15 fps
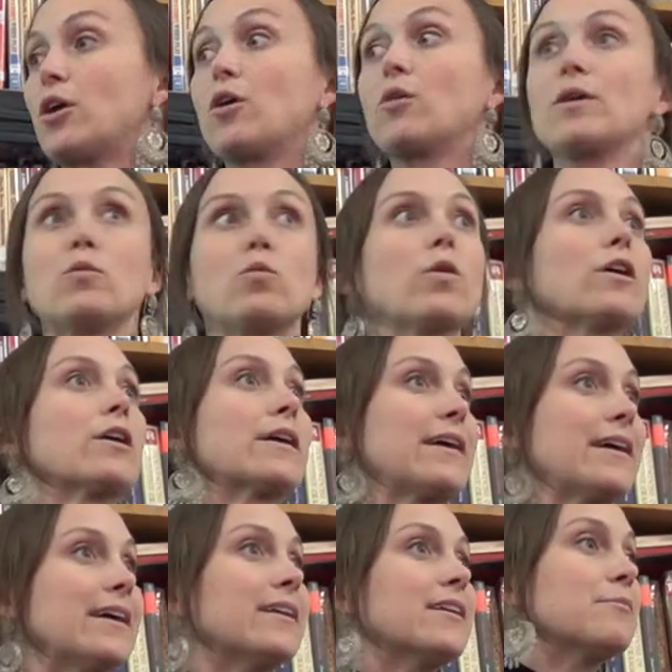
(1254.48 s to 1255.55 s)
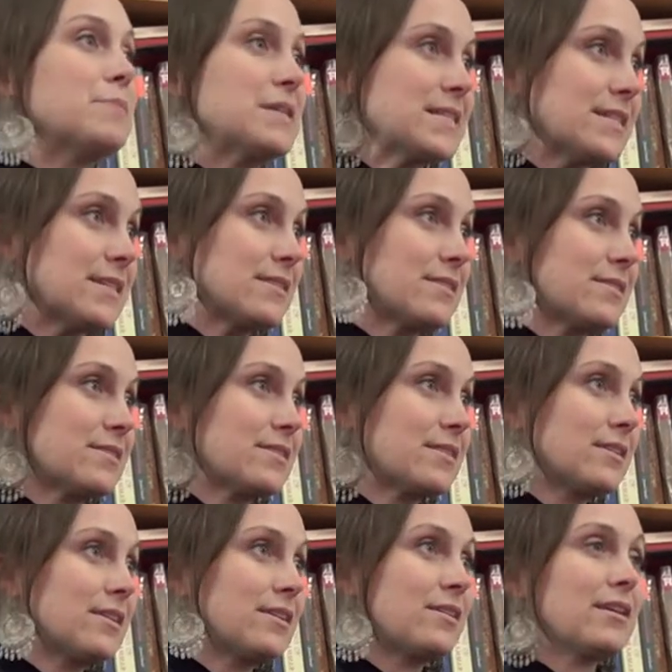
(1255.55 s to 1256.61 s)
go and work in a business
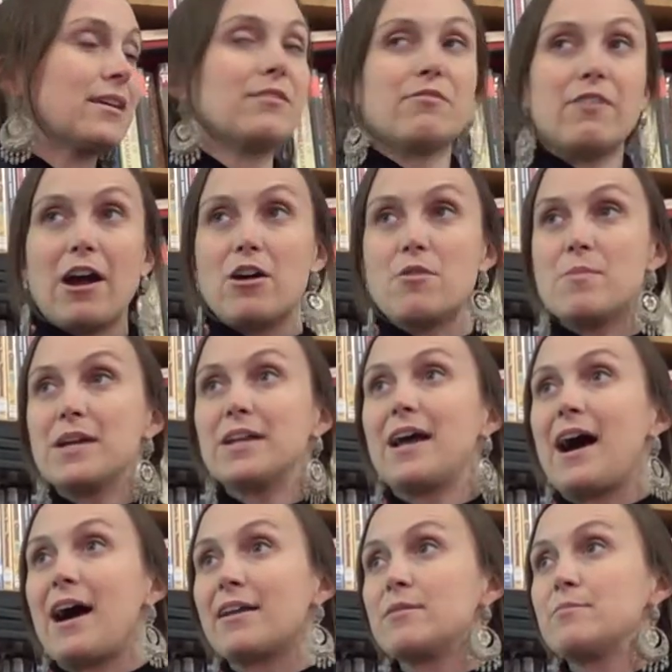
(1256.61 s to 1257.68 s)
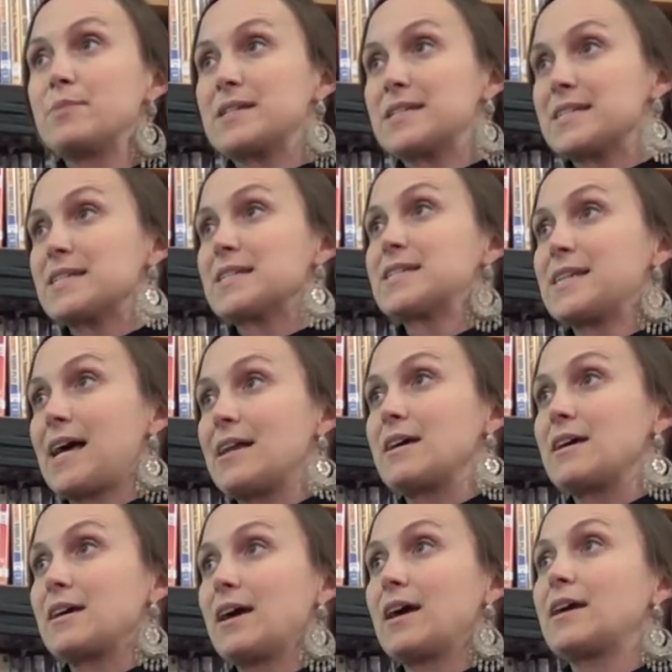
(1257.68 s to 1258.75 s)
environment at a business
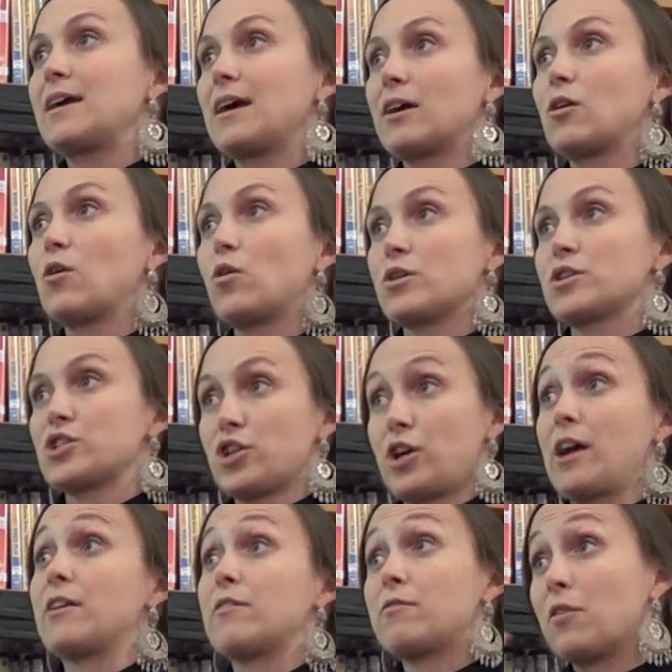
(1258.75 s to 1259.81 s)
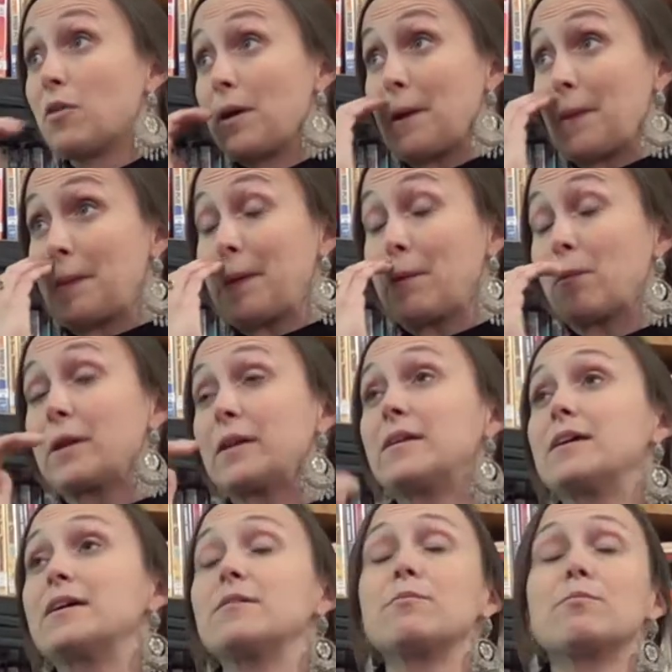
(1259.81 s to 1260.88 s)
setting and get course credit for it.
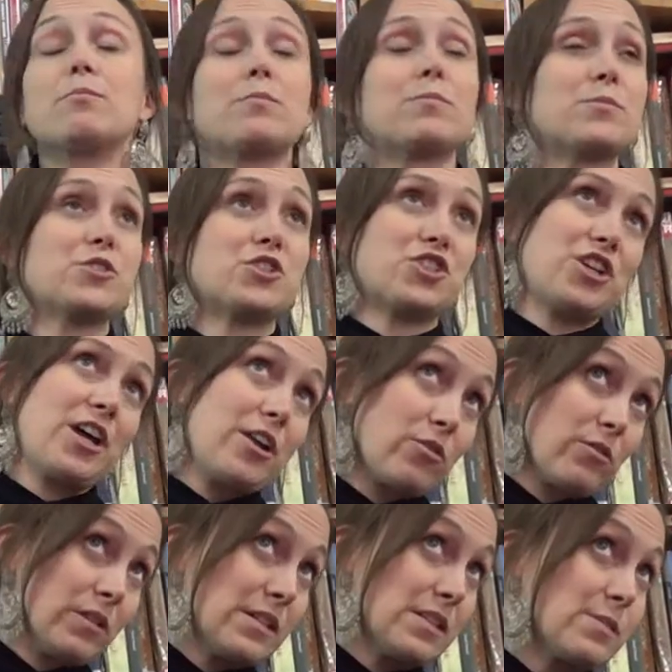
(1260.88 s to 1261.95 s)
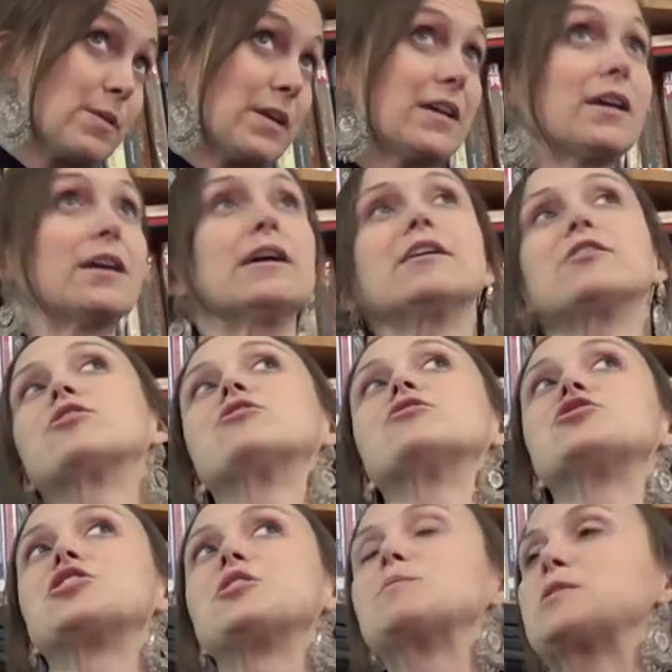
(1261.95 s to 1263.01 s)
Generally speaking,
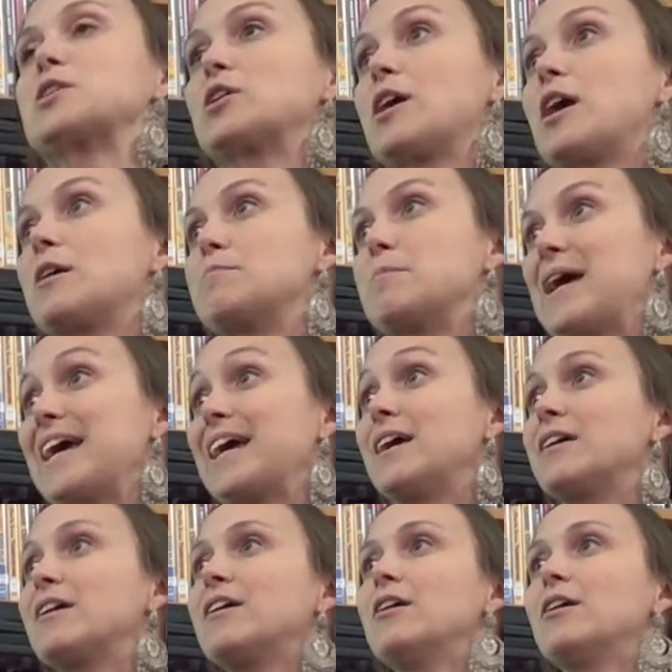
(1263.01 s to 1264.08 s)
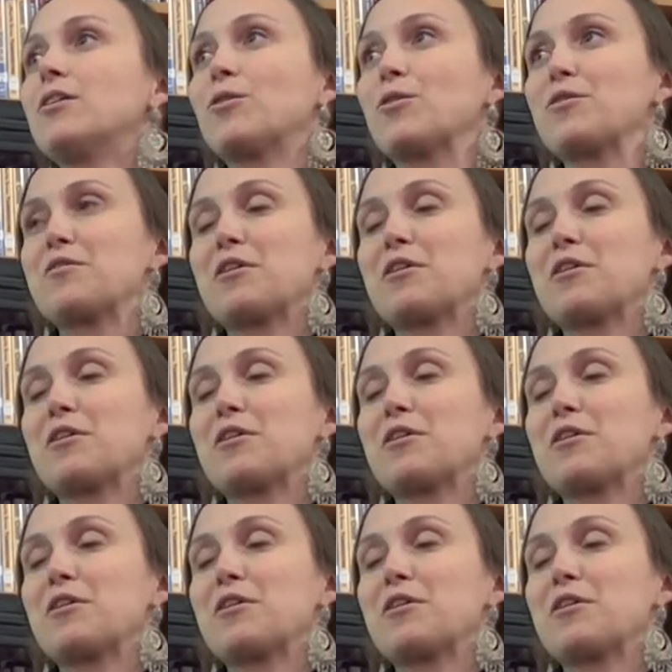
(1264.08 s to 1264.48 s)
internships are non-paid, or